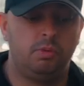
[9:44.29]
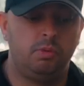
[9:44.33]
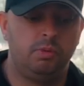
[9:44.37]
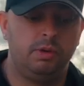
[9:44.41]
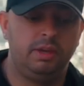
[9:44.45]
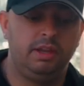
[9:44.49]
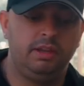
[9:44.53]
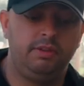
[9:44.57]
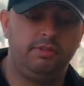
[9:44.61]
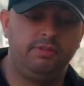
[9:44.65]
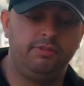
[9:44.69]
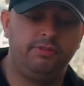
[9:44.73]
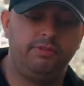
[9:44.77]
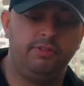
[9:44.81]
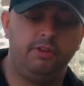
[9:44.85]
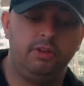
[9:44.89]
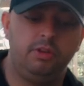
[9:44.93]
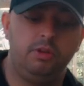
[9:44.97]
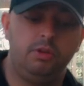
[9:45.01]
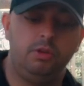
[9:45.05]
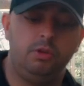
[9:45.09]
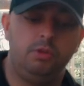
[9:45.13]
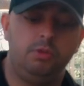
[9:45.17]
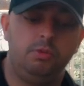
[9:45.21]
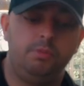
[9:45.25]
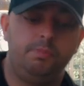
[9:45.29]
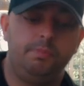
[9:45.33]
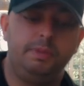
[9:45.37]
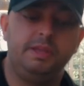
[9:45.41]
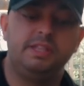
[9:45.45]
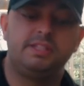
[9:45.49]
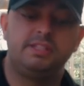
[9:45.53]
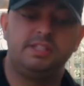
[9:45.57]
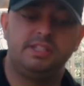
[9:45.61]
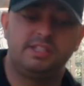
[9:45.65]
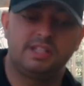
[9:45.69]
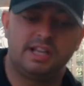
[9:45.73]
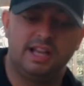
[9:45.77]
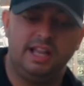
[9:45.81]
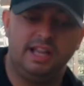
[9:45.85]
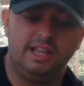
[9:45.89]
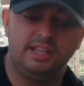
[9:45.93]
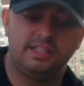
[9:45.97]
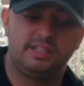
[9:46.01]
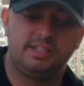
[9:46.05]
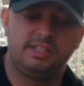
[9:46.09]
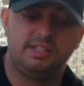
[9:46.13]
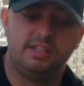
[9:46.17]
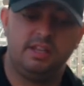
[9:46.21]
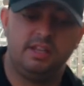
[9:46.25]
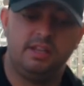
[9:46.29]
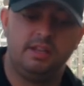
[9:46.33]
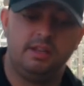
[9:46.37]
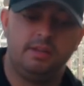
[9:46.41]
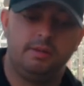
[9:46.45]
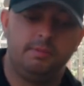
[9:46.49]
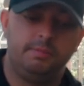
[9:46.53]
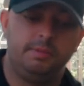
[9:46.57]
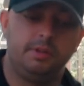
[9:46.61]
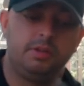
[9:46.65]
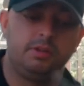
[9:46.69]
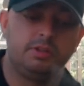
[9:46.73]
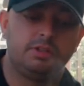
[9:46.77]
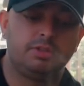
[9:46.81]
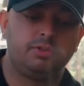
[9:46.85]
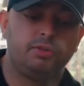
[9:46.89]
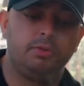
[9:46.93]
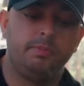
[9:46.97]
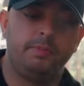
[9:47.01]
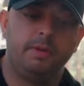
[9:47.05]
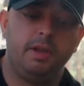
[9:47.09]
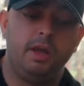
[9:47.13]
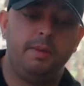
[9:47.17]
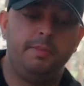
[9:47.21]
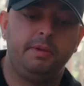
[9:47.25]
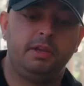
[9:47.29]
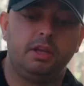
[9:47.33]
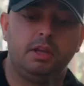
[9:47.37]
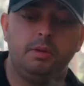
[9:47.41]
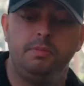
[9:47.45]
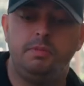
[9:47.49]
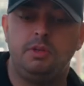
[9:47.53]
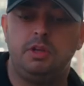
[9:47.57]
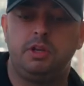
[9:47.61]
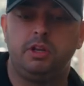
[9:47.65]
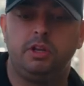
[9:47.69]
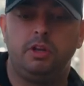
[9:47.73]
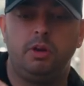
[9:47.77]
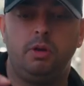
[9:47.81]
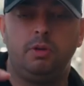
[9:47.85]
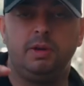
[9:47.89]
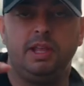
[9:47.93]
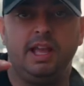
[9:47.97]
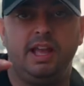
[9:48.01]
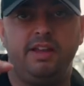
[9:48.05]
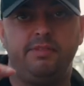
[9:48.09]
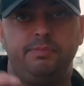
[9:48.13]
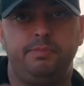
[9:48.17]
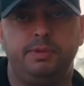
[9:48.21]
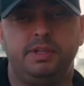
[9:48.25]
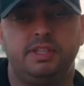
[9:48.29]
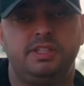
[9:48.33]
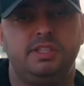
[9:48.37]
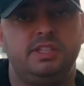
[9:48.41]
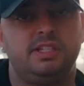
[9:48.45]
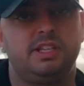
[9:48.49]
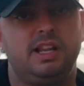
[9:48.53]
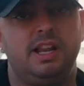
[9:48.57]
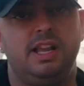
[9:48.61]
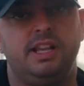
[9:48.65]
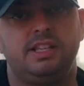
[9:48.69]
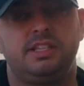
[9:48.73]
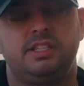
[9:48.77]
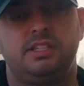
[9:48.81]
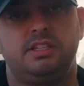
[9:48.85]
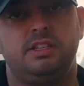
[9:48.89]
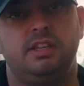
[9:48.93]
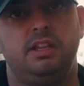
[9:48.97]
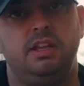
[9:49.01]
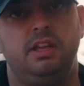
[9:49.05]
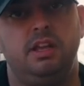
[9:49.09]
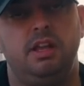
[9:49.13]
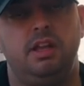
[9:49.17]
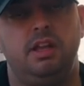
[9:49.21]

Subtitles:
we flew business class, because from Birmingham you can only have business class.